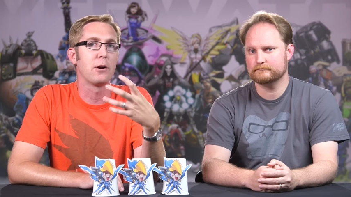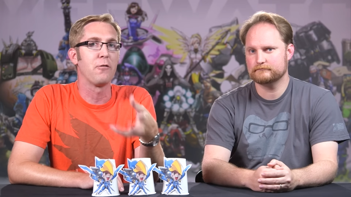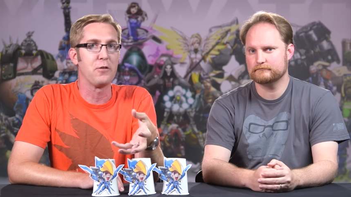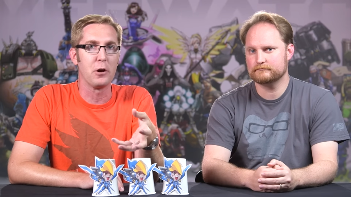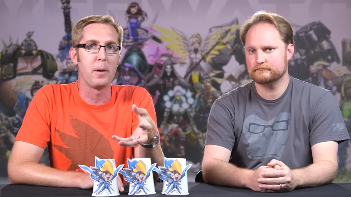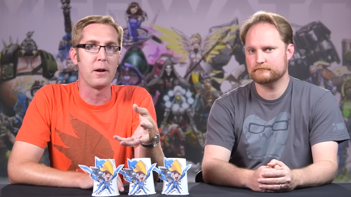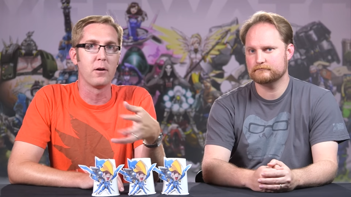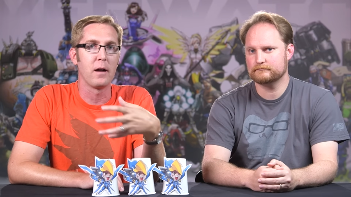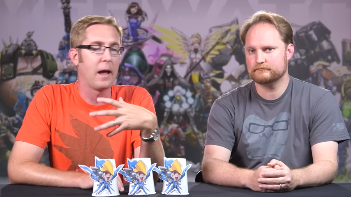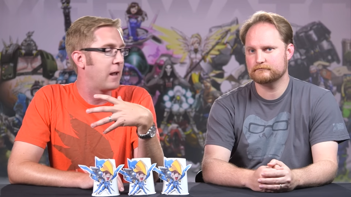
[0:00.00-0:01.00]
Speaker 1: general, feel
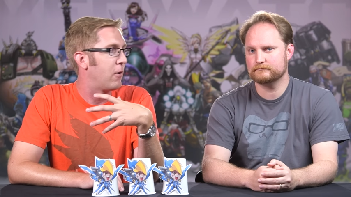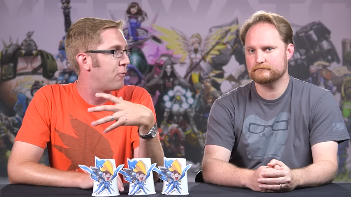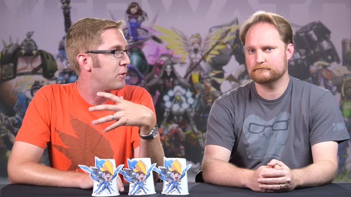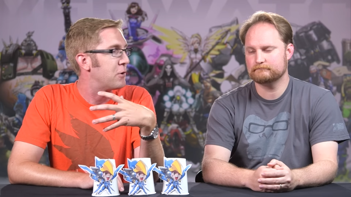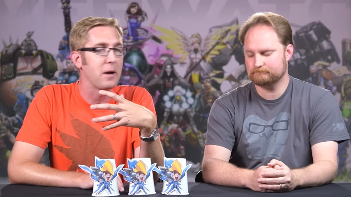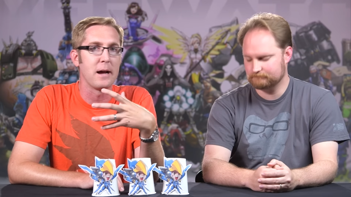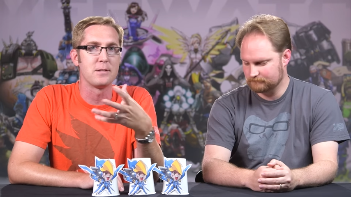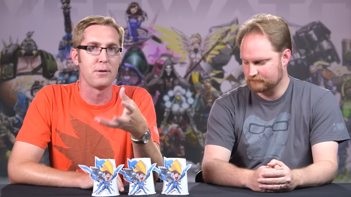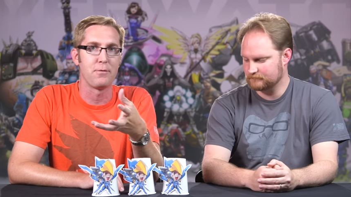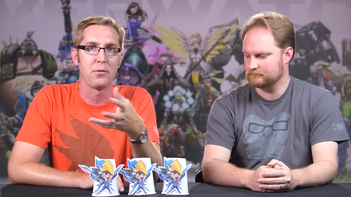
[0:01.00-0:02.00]
better, and hopefully you guys
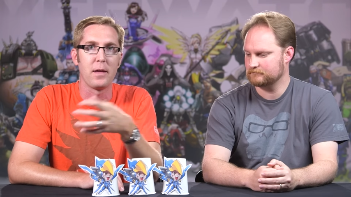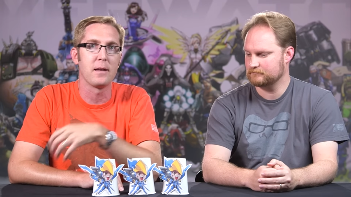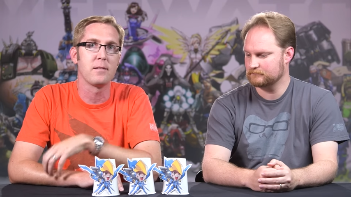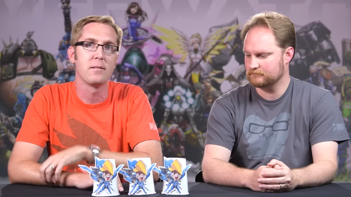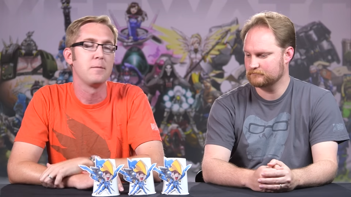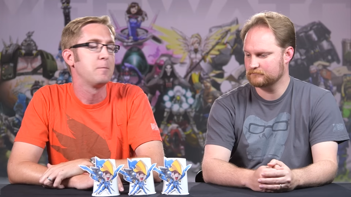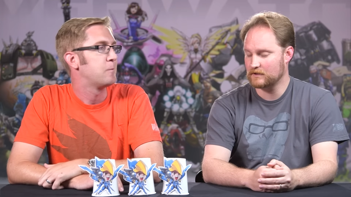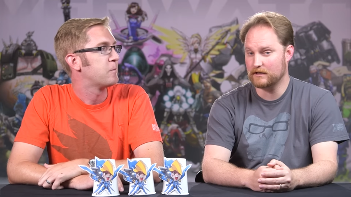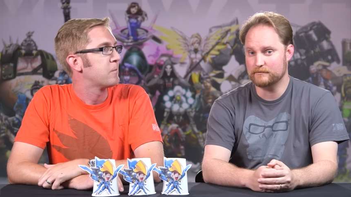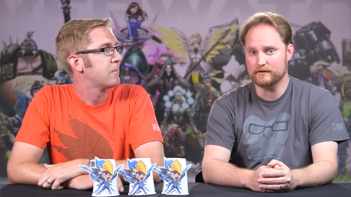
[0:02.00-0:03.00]
have felt that.
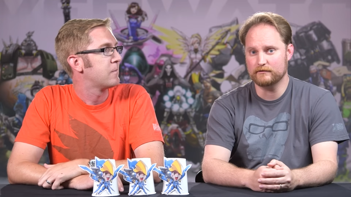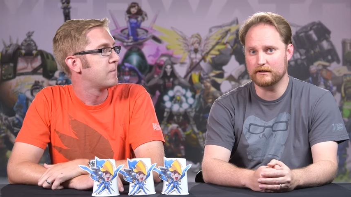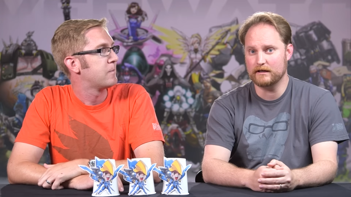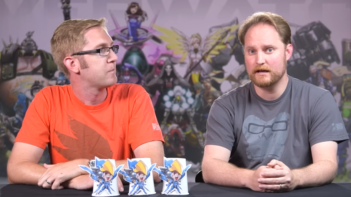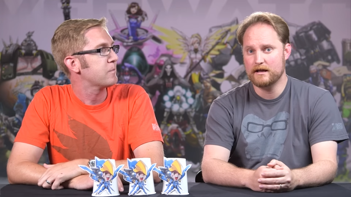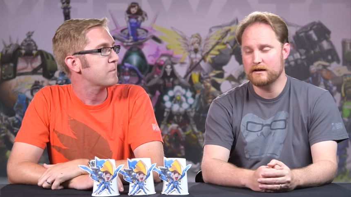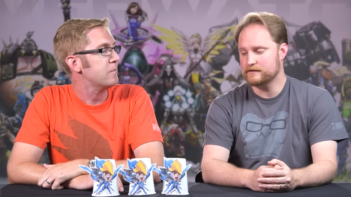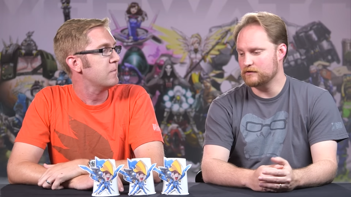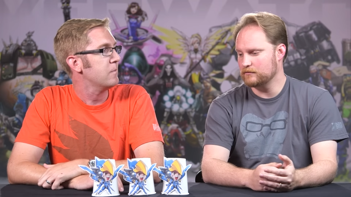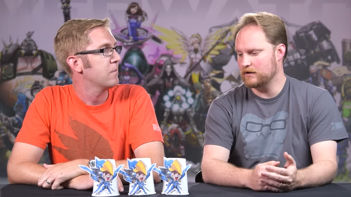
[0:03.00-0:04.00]
Absolutely.
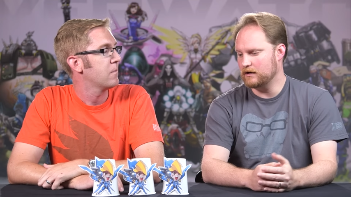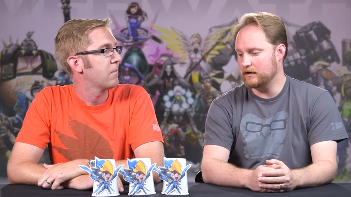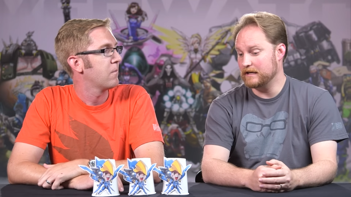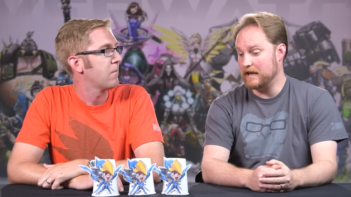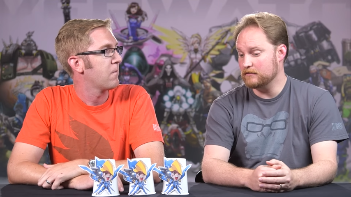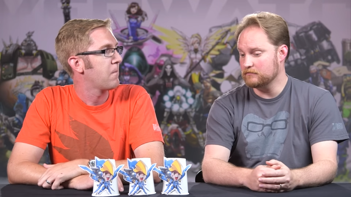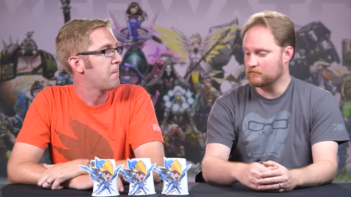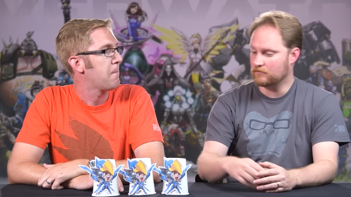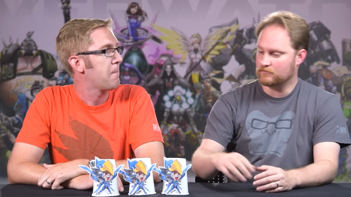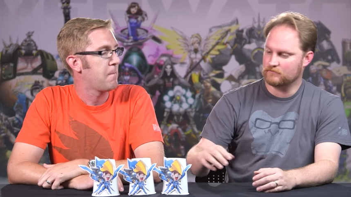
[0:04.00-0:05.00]
So uh, again,
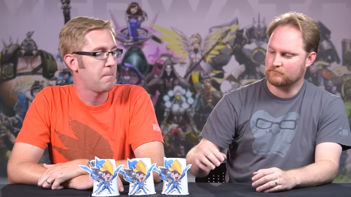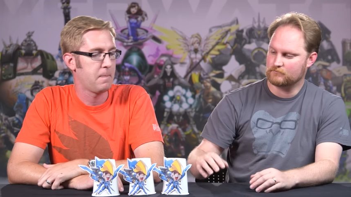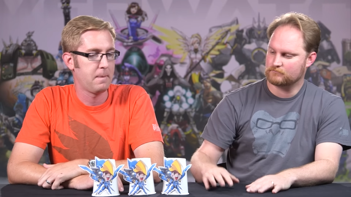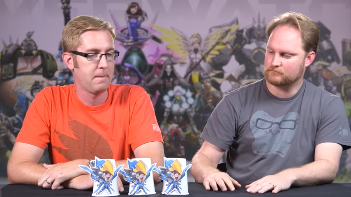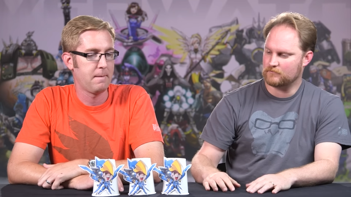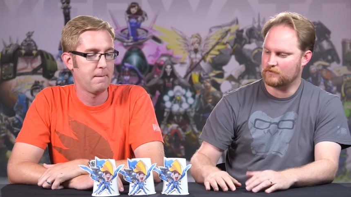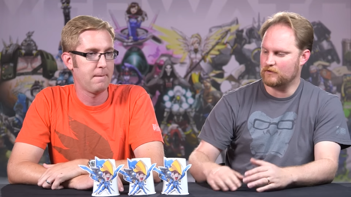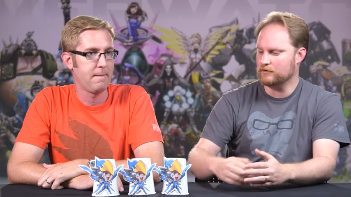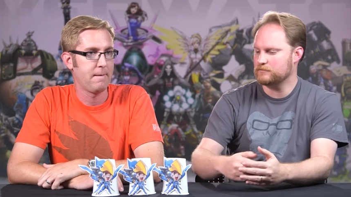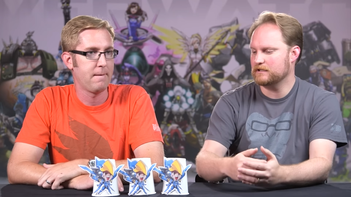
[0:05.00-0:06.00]

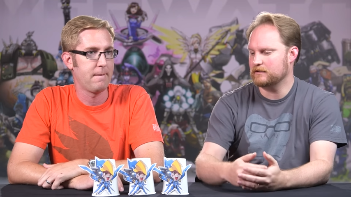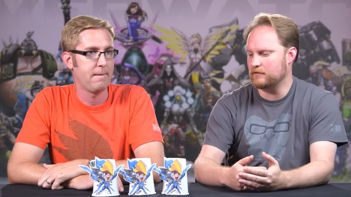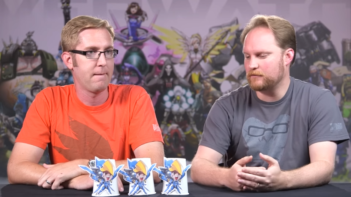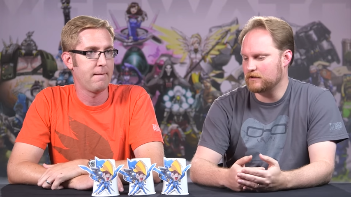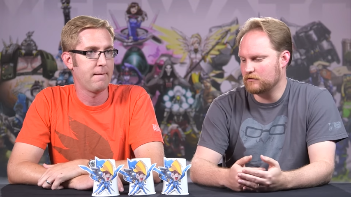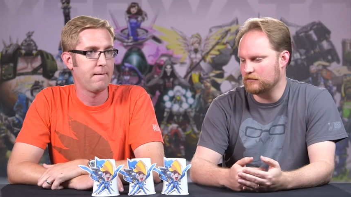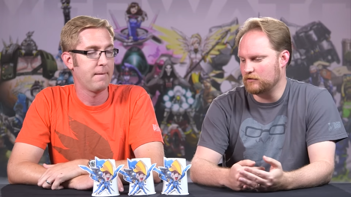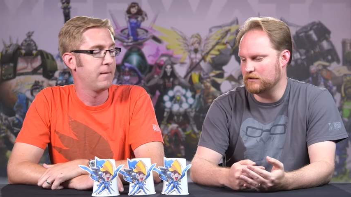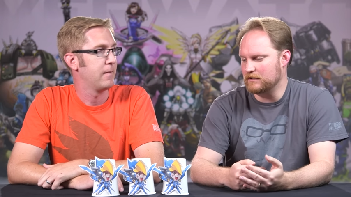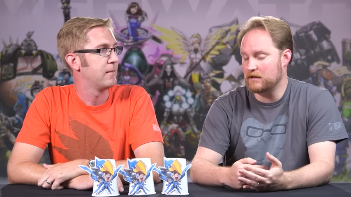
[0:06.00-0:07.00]
Speaker 2: ultimately, the thing that you
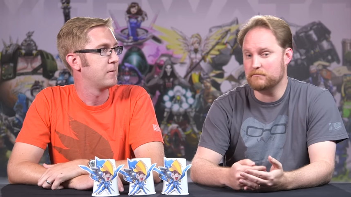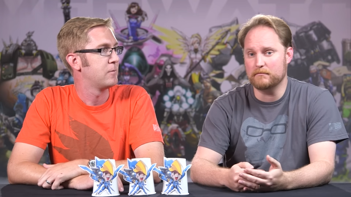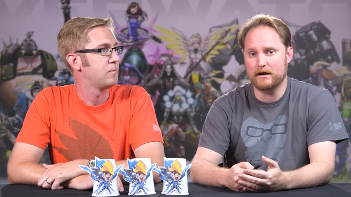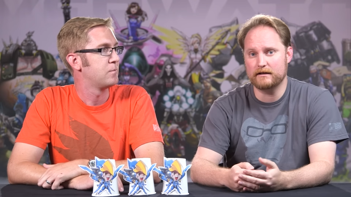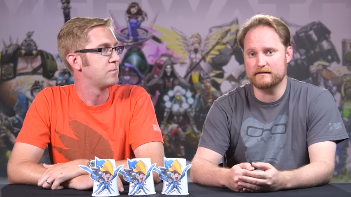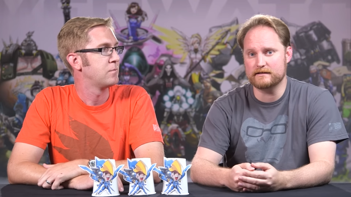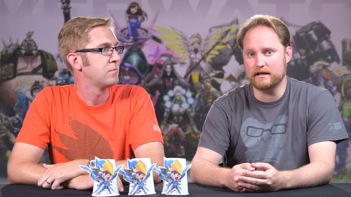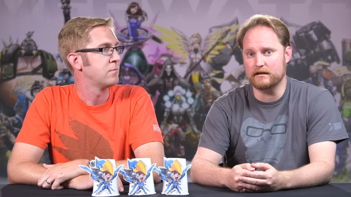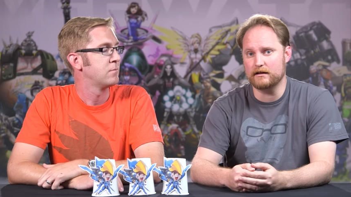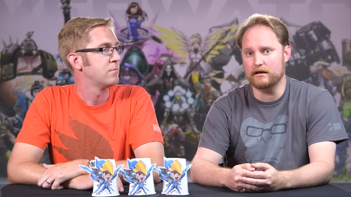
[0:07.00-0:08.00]
need to keep in mind is
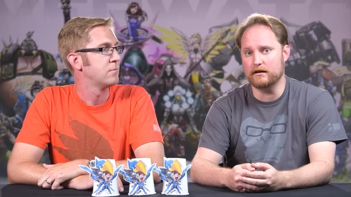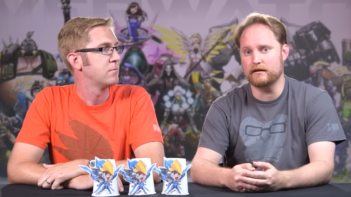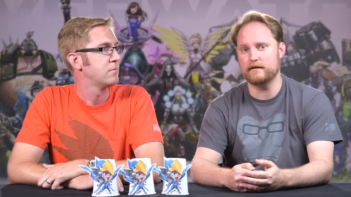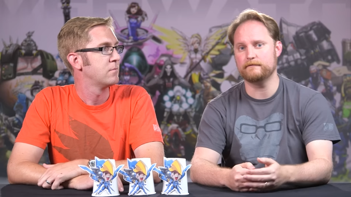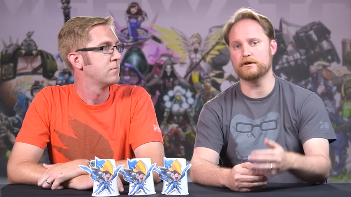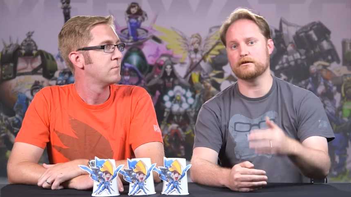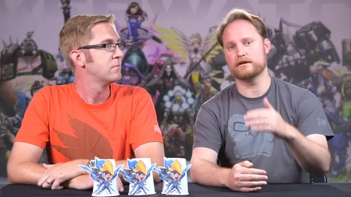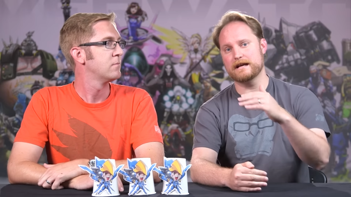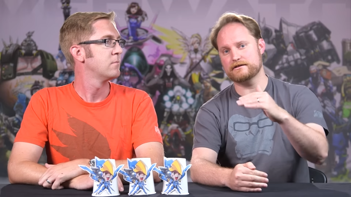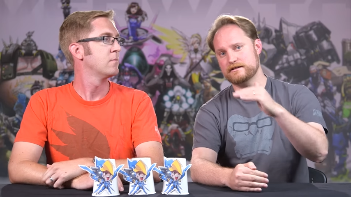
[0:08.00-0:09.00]
that uh, if your
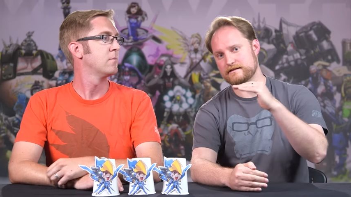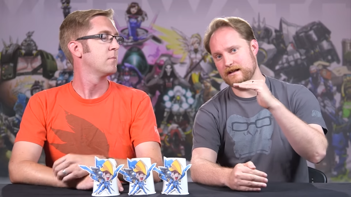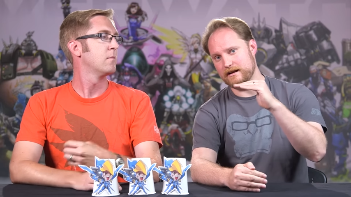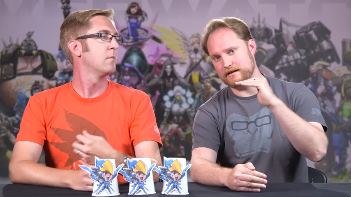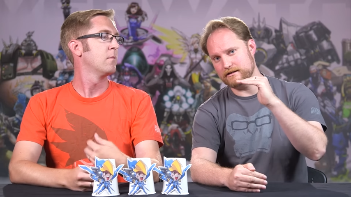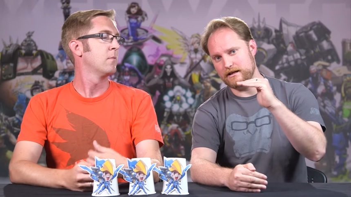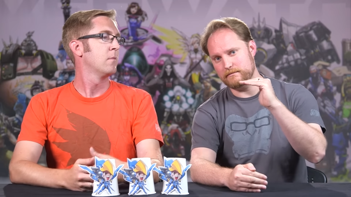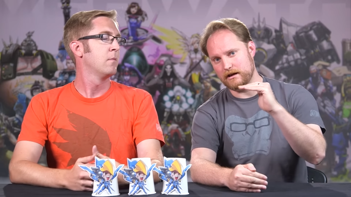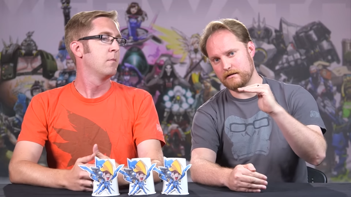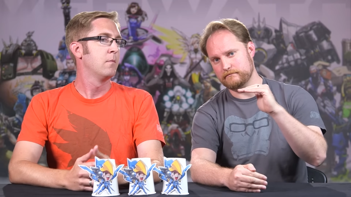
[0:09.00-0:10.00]
connection is not actually
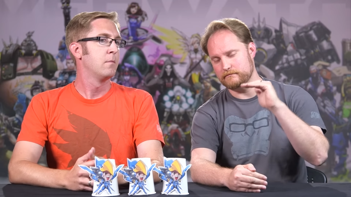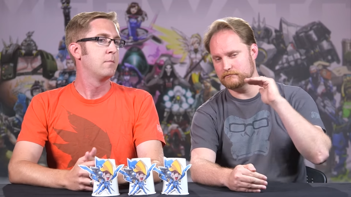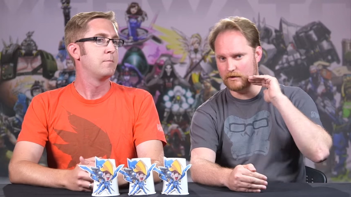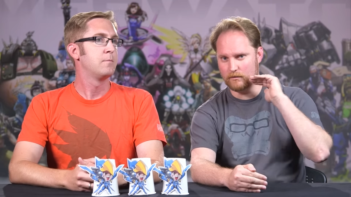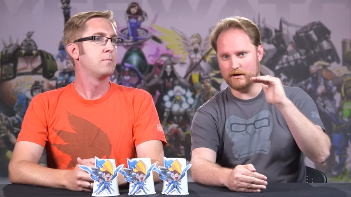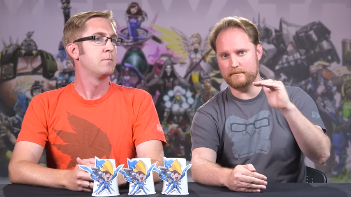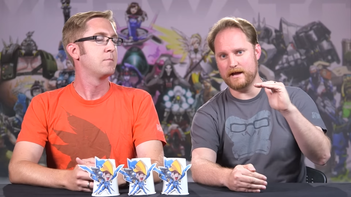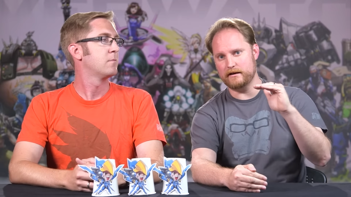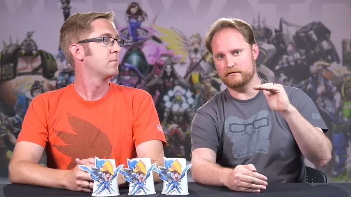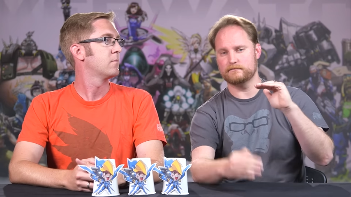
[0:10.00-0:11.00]
keeping up, don't worry
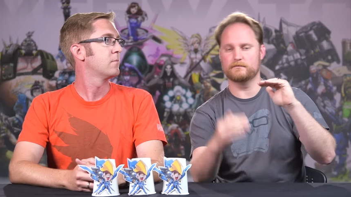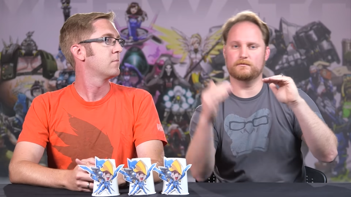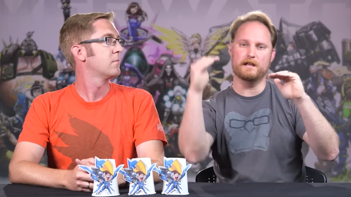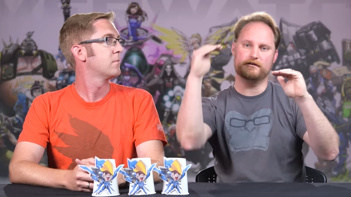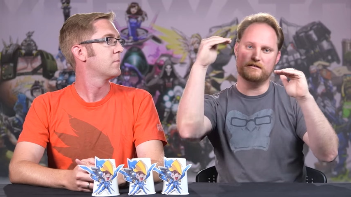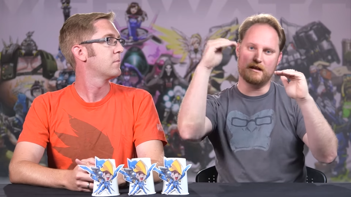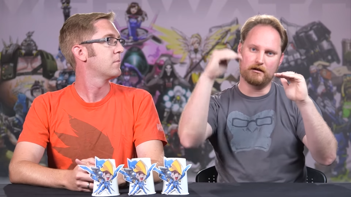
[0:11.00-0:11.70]
about it. We'll actually